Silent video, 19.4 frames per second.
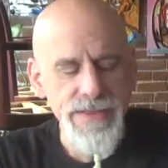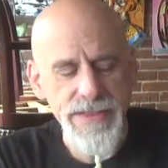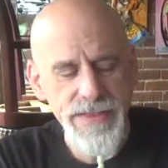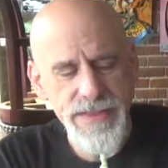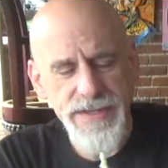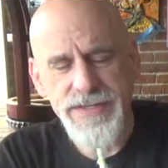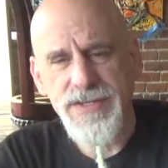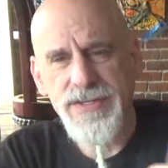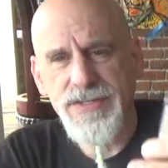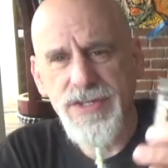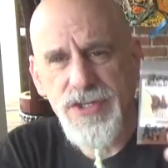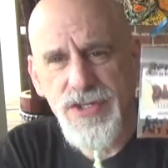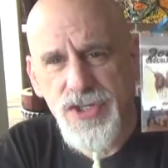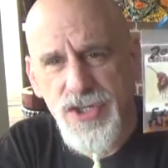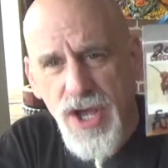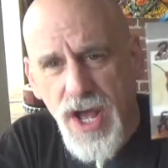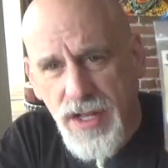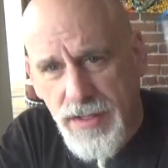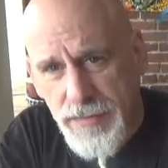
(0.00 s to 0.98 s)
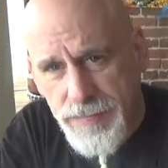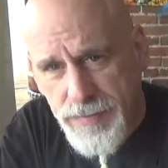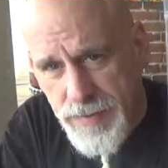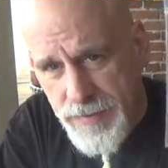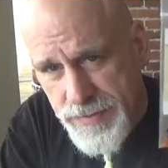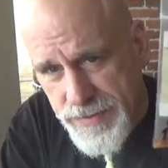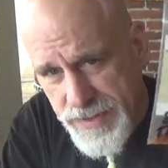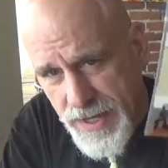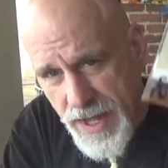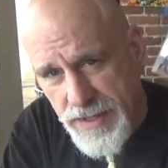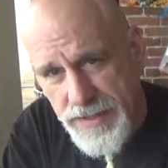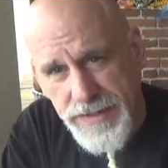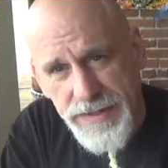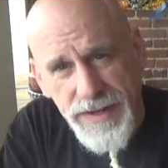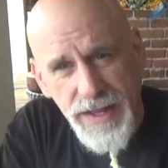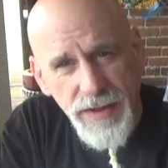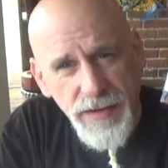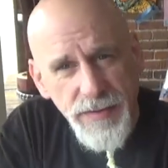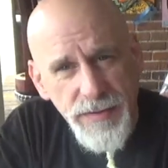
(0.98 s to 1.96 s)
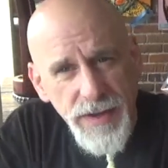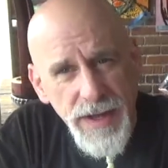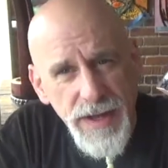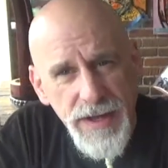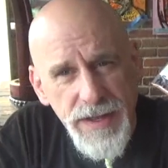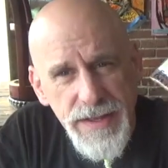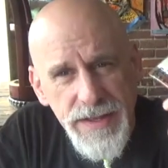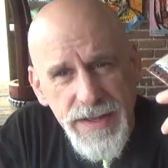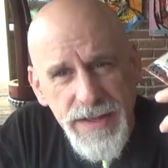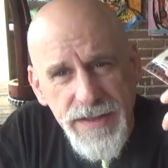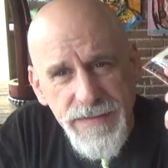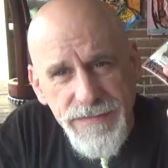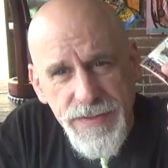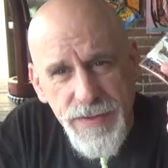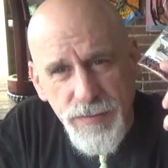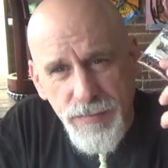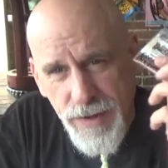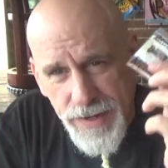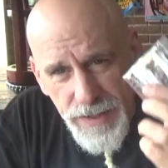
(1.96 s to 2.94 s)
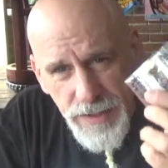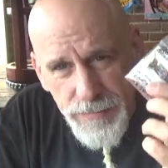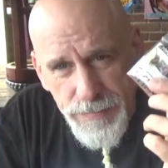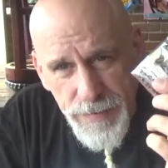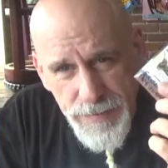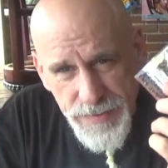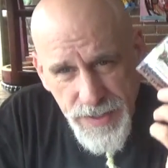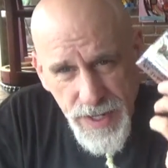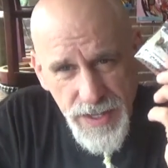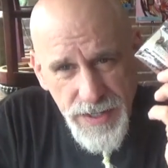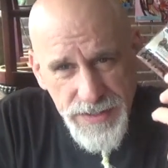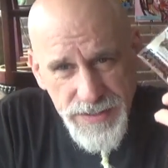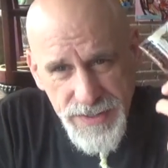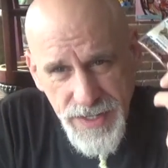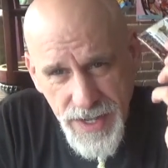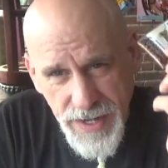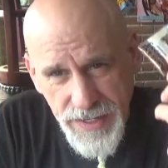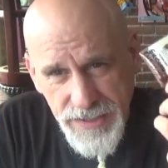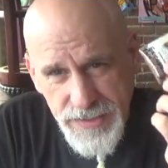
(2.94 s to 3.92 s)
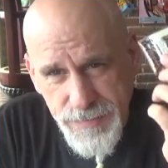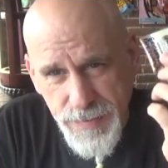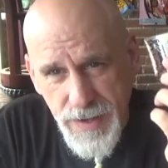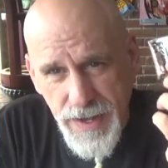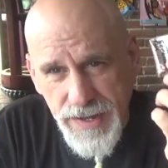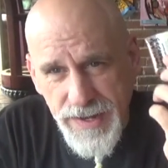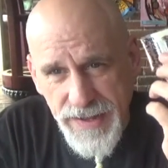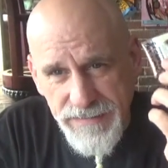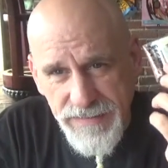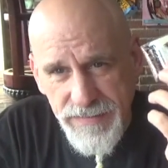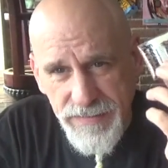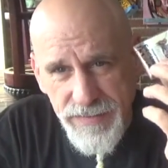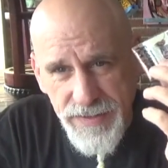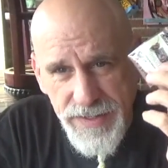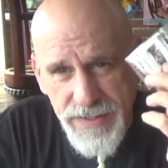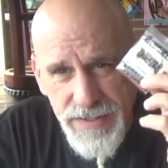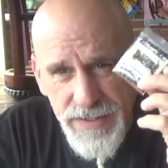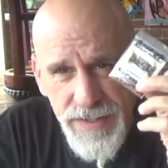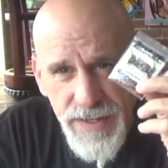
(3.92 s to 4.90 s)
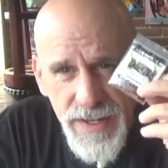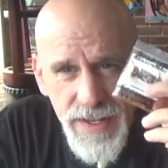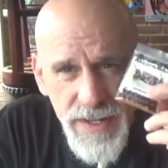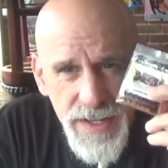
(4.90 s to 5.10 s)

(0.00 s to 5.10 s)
This is the chocolate Primatale. Now, if the regular Primatale is the hottest pot I've ever eaten,